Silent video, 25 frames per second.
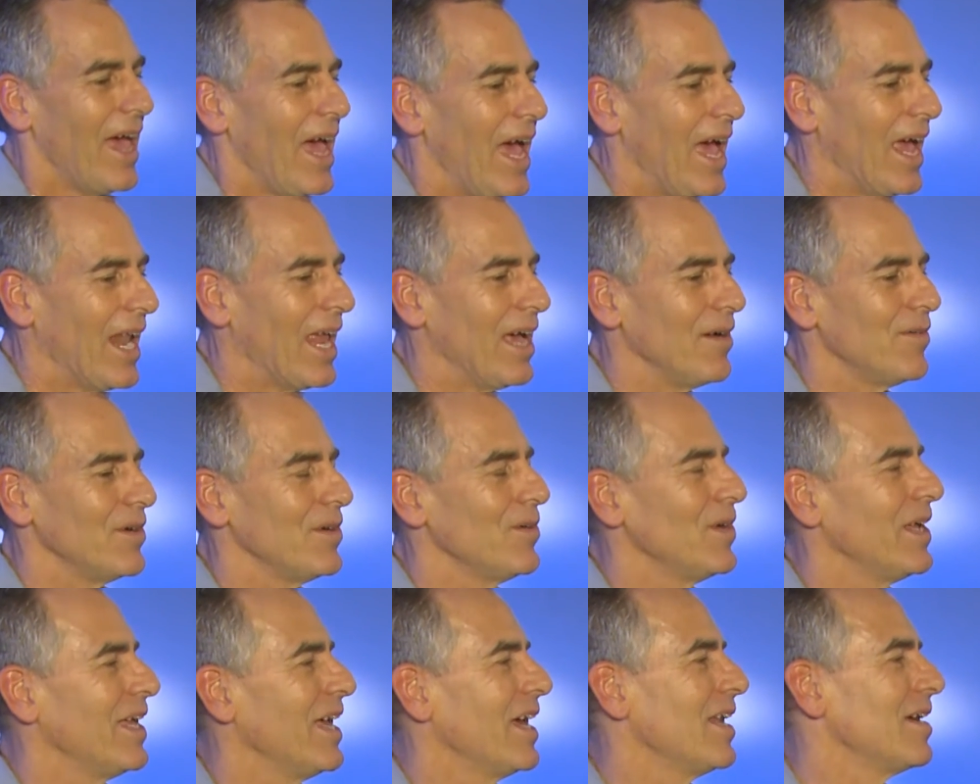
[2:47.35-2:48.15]
And I
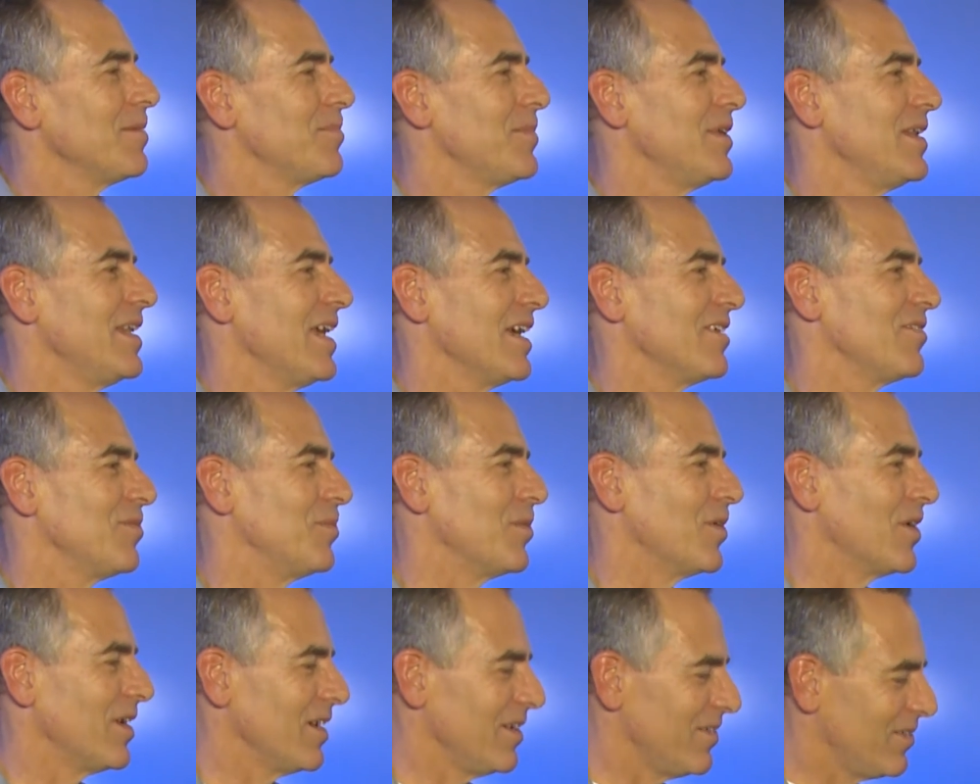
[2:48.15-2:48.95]
would get up the next
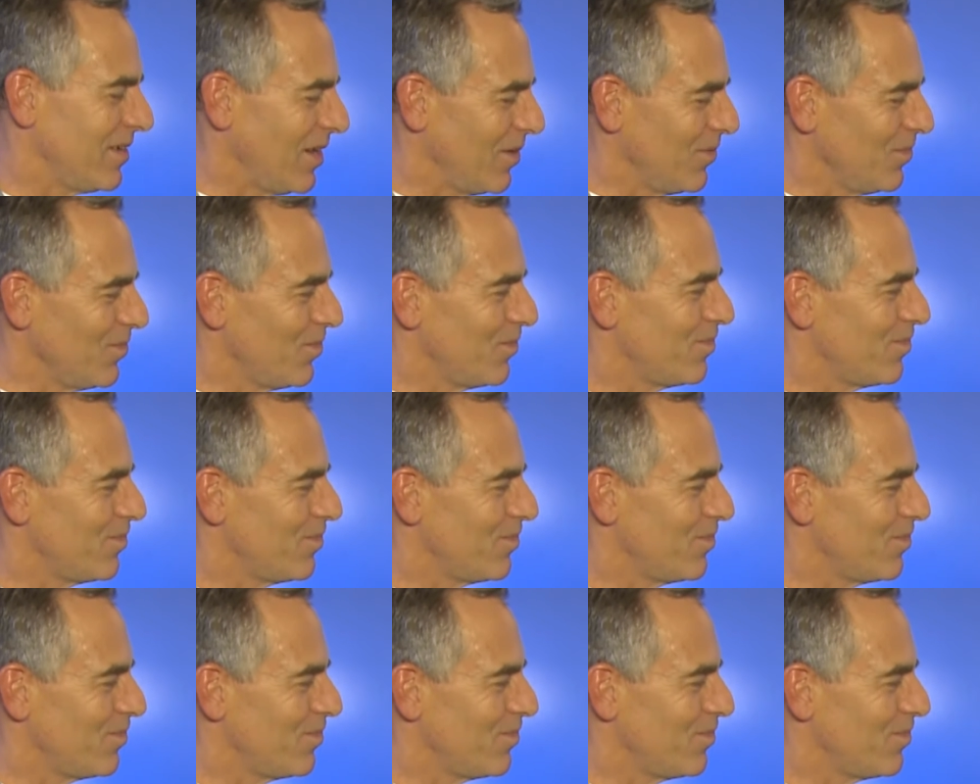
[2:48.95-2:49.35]
morning and say,